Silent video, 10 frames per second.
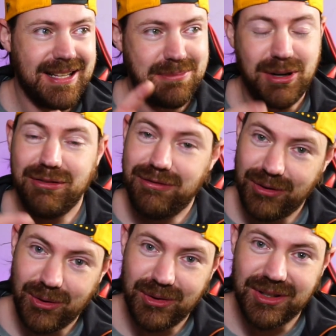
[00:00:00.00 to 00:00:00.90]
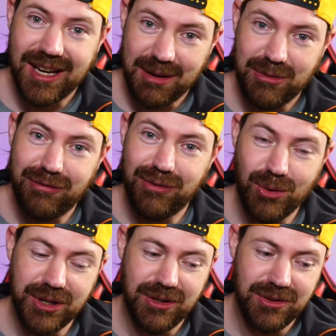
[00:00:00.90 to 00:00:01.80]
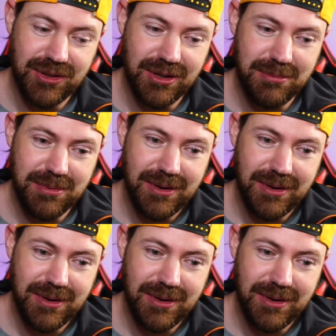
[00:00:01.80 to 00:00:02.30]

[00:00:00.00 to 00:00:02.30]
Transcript: my first camera for YouTube.